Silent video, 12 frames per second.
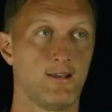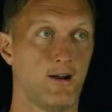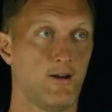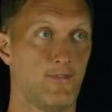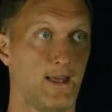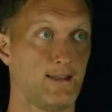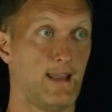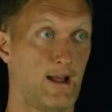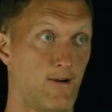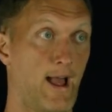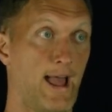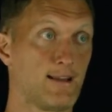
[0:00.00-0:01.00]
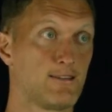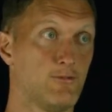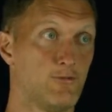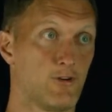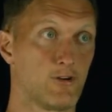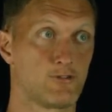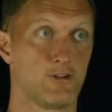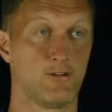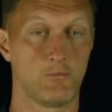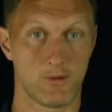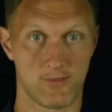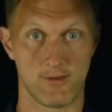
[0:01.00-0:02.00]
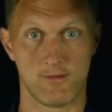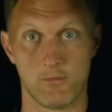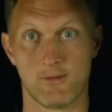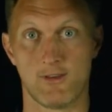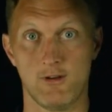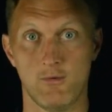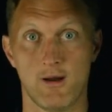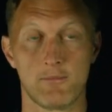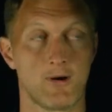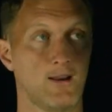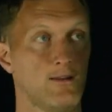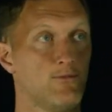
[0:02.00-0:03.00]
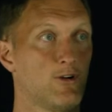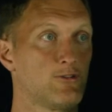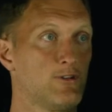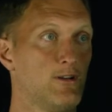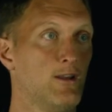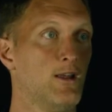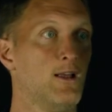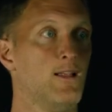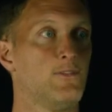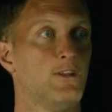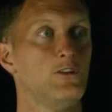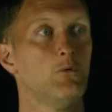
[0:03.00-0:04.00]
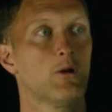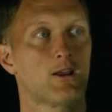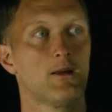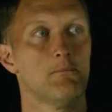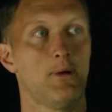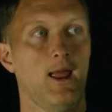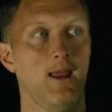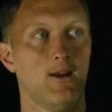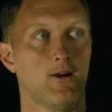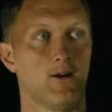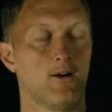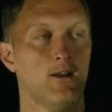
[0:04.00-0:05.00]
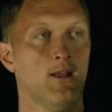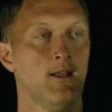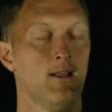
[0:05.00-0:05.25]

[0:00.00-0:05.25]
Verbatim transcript: on that now active version with the with the new upgraded version, then you want to compare.